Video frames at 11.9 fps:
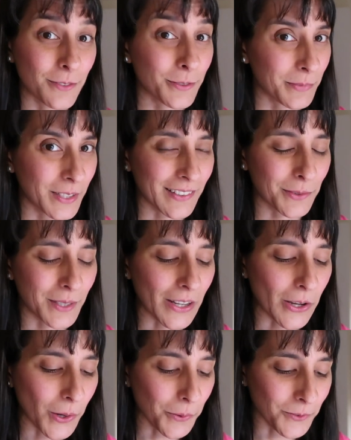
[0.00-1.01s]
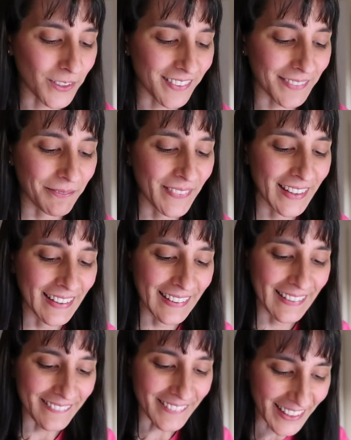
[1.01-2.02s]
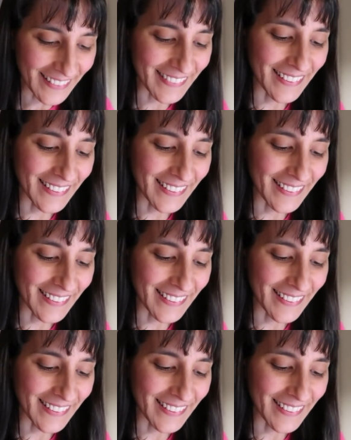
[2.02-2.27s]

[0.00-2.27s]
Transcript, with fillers: from next week onwards. Right,